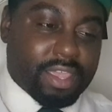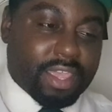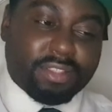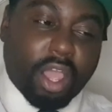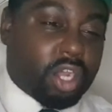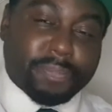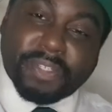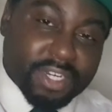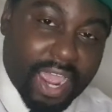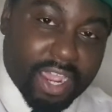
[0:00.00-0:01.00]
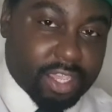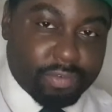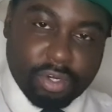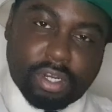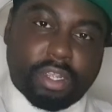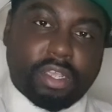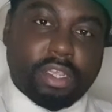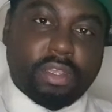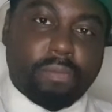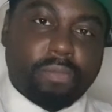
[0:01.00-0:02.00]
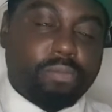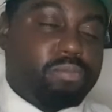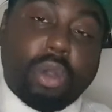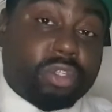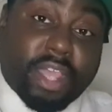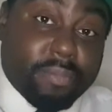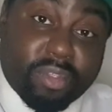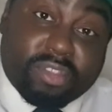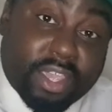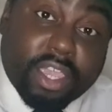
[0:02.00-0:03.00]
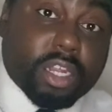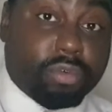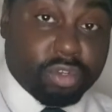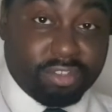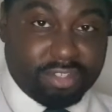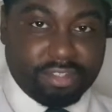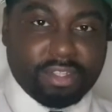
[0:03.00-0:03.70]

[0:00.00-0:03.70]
is 100% accurate. Most times it's ignorance.